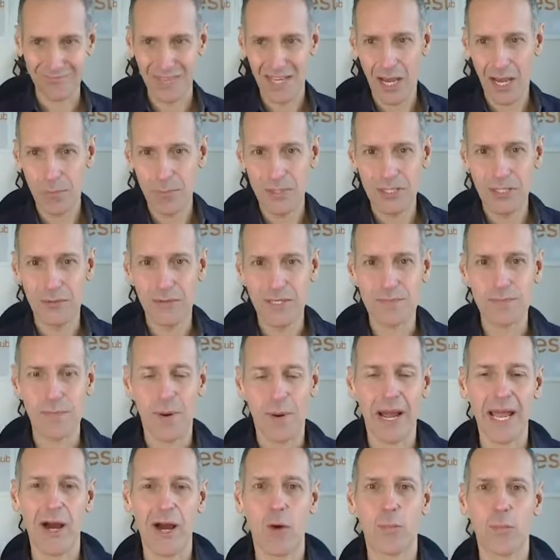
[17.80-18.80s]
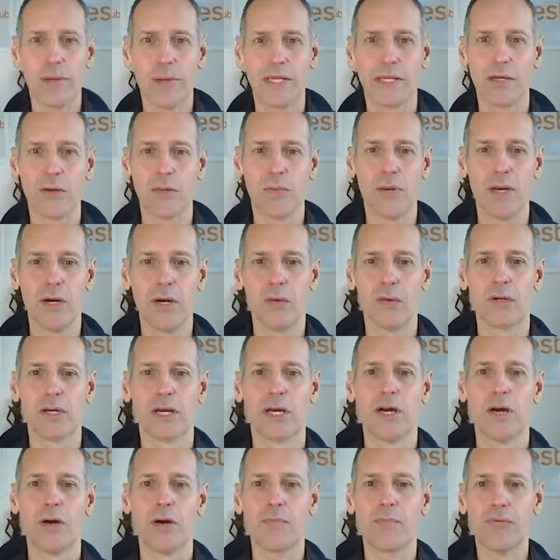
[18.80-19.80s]
And we do this by helping you build
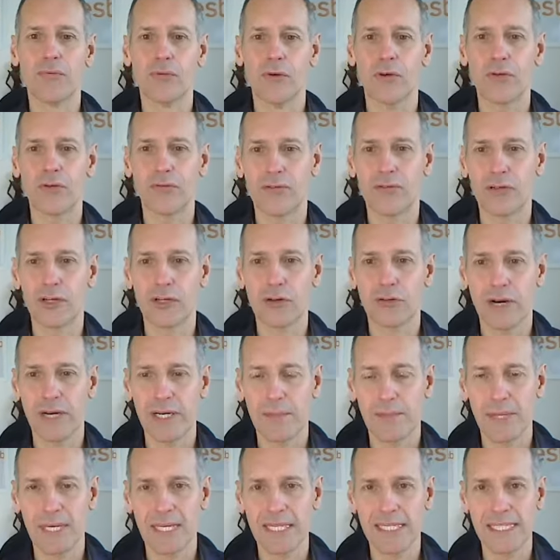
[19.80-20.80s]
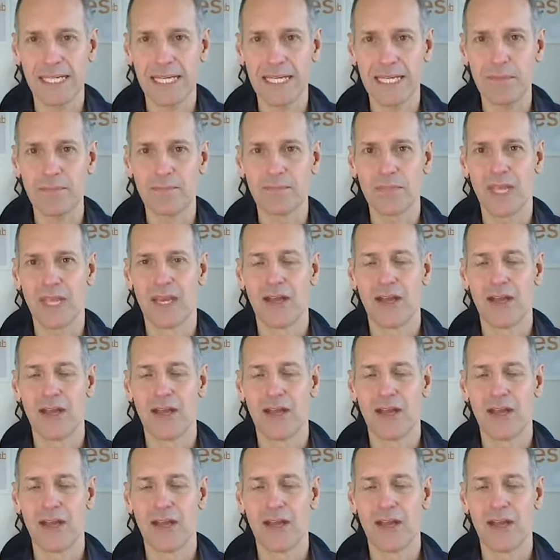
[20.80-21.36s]
proof and credibility